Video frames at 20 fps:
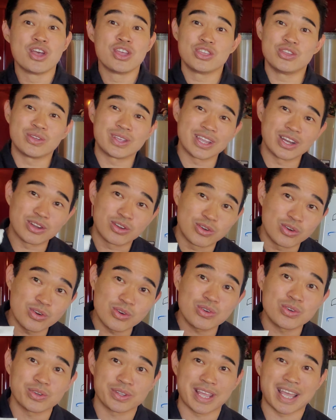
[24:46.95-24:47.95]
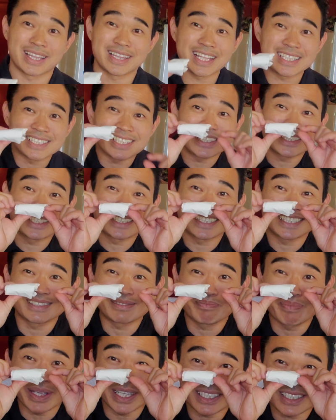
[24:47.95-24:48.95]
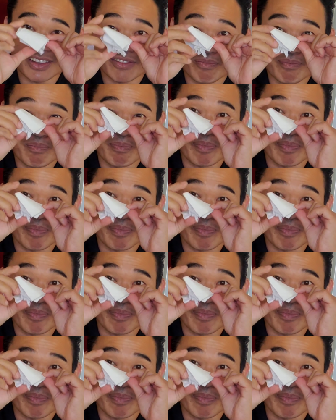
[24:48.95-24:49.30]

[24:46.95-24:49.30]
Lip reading: You can Google that. That's a piece of